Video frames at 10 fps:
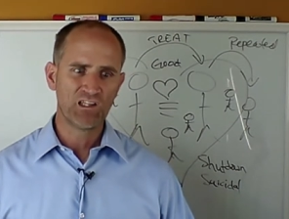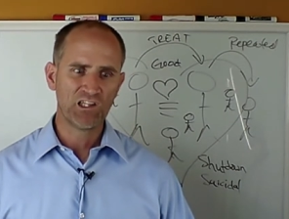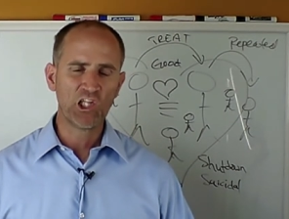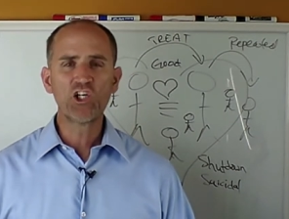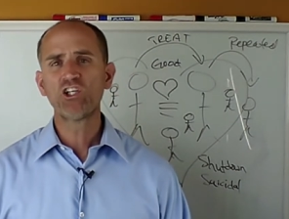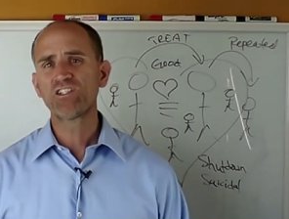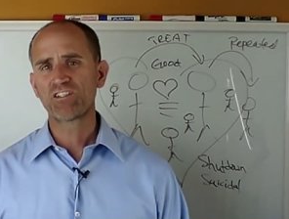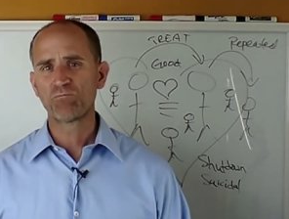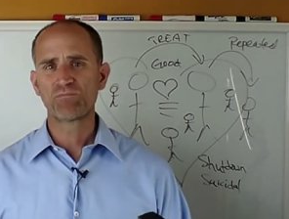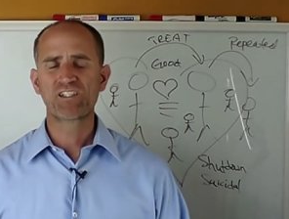learn
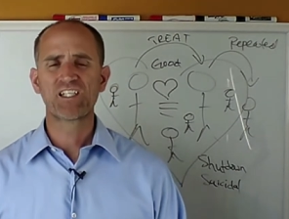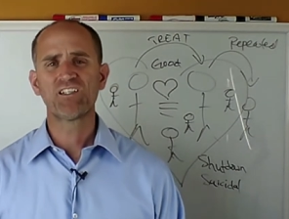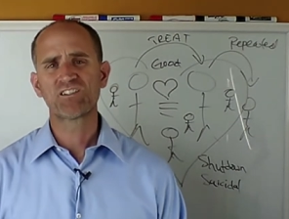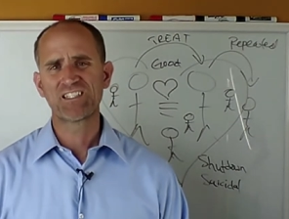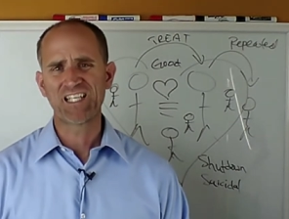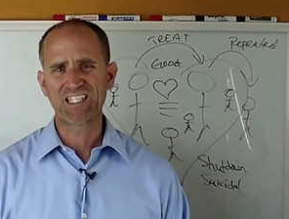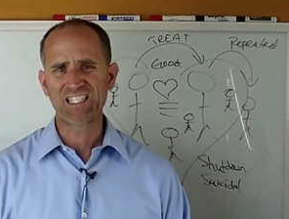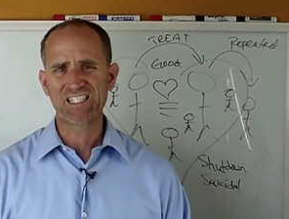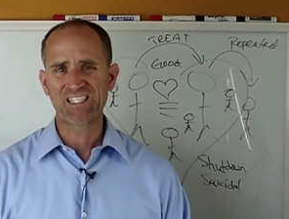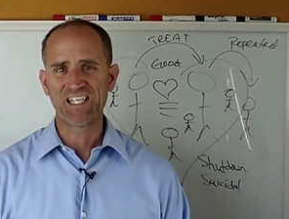some skills and
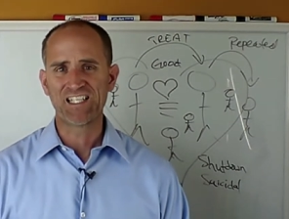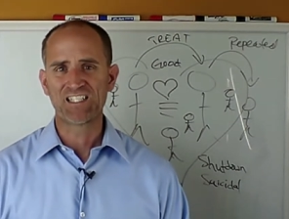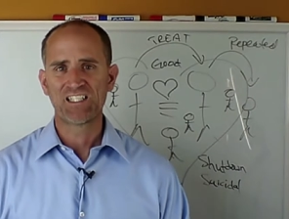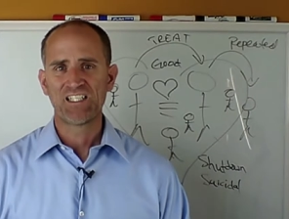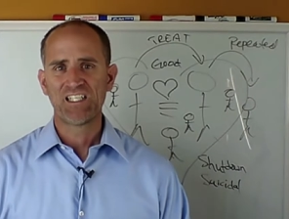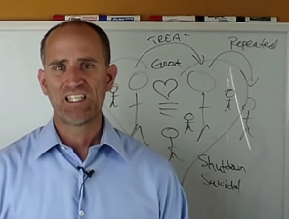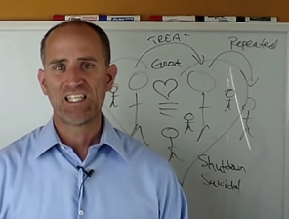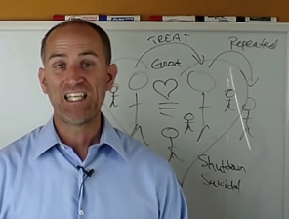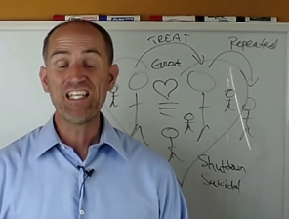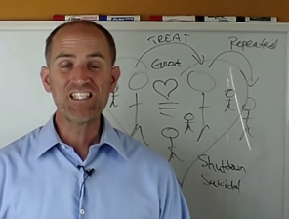techniques that
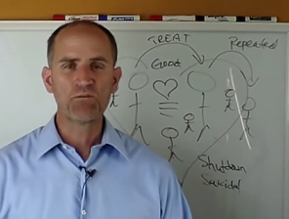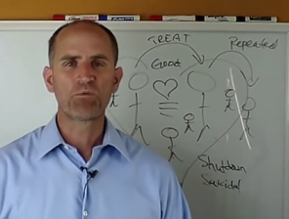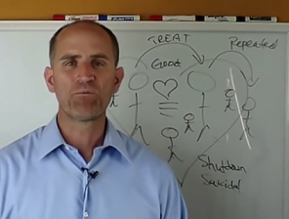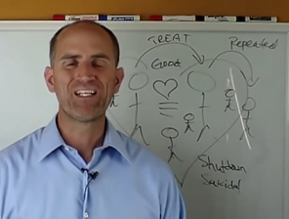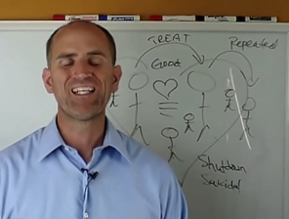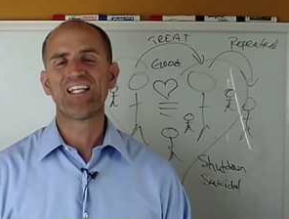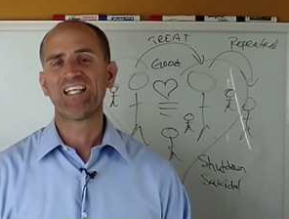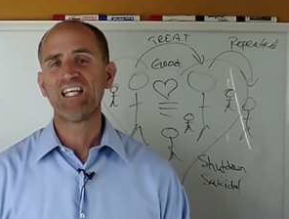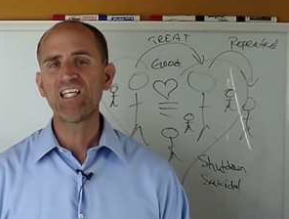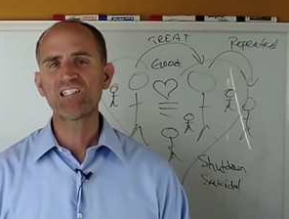he's implemented in
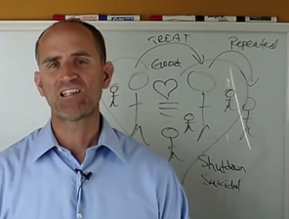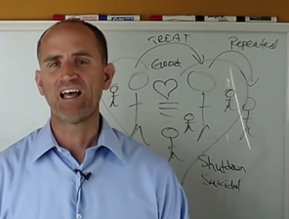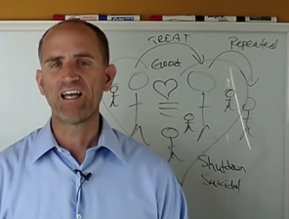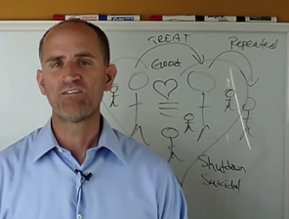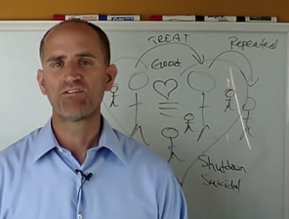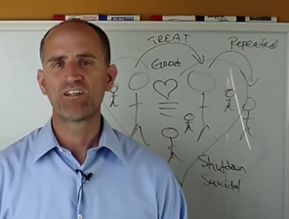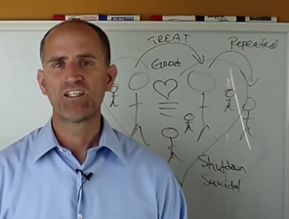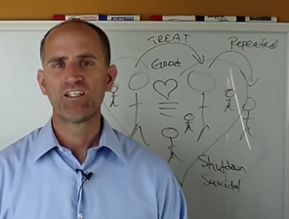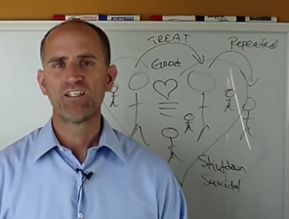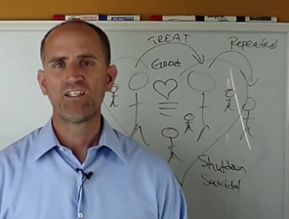his life,
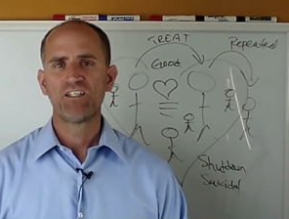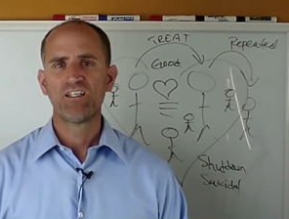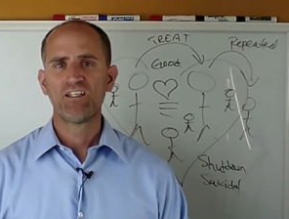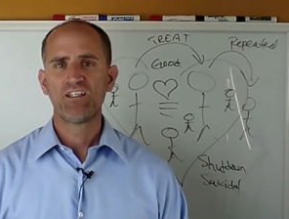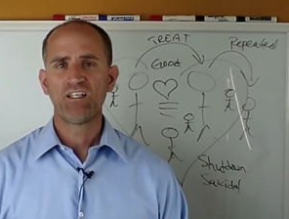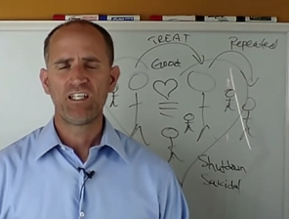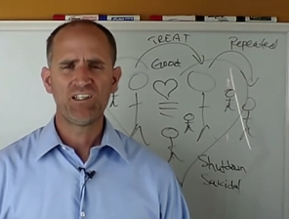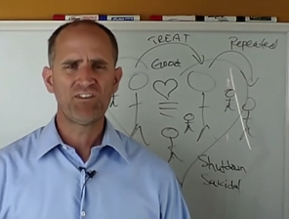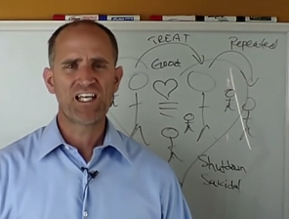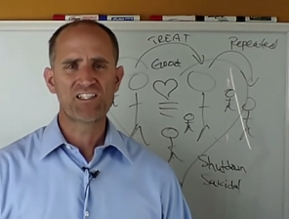
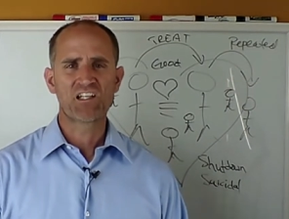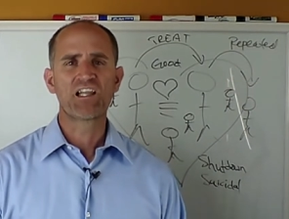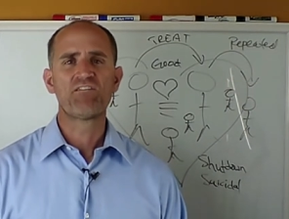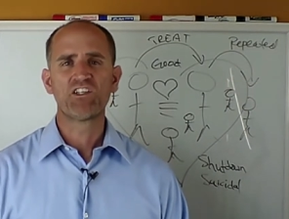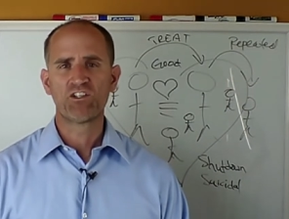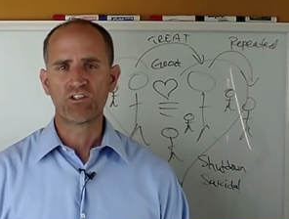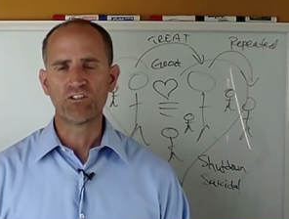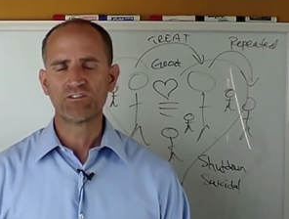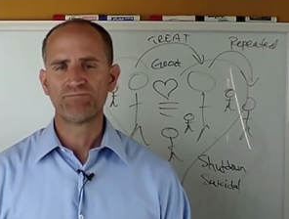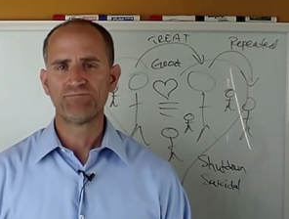even as an 11 year old.